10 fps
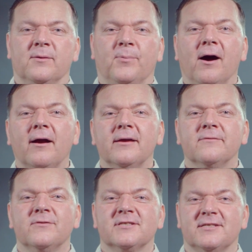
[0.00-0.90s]
In the pocket
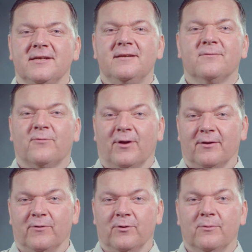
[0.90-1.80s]
of the seat in
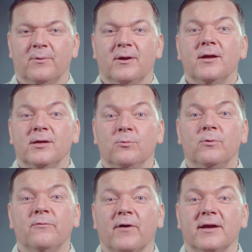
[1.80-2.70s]
front of you, you
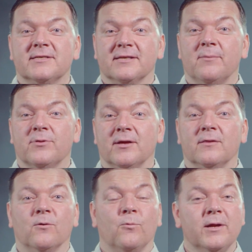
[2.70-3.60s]
will find
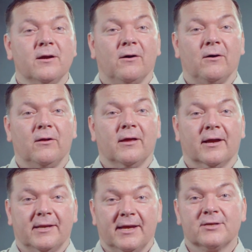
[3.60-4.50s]
something that we call
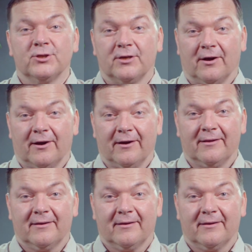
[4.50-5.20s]
a connection card.